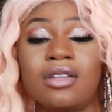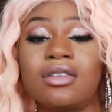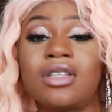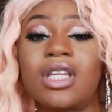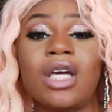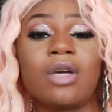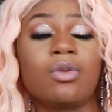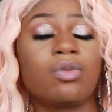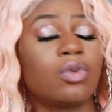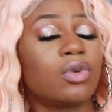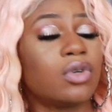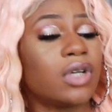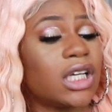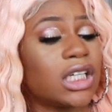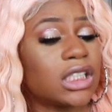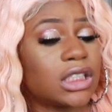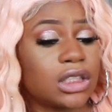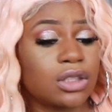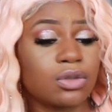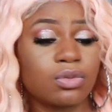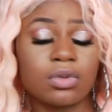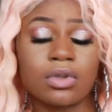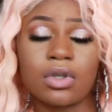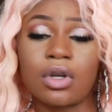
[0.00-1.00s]
They will
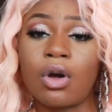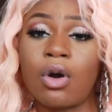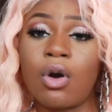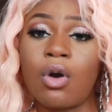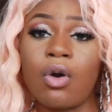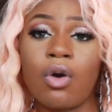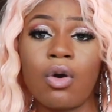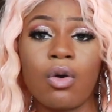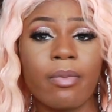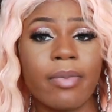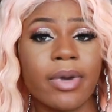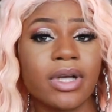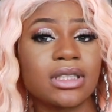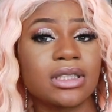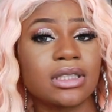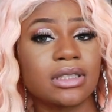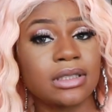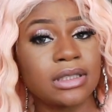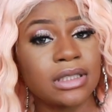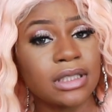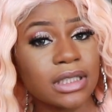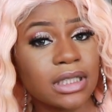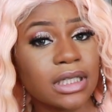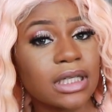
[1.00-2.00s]
hit you with a whole bunch
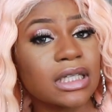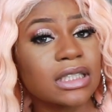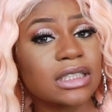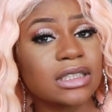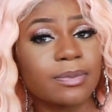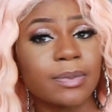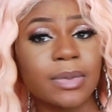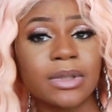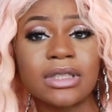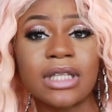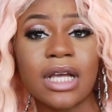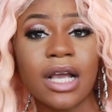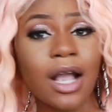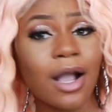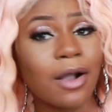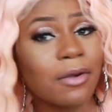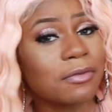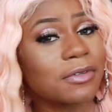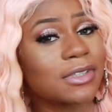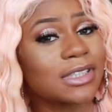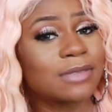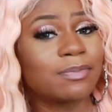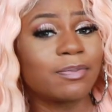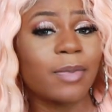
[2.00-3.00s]
of tickets, but they
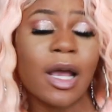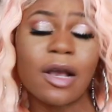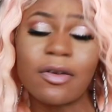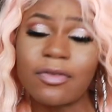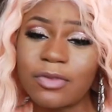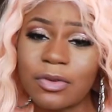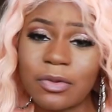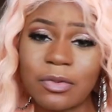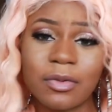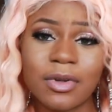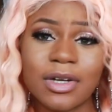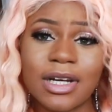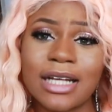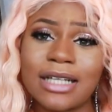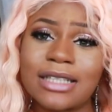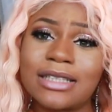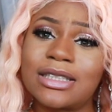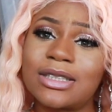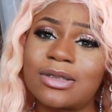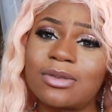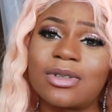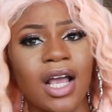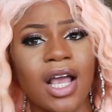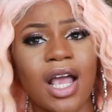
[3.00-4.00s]
are respectful when they
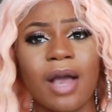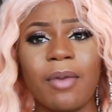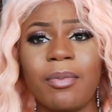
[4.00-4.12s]
do it.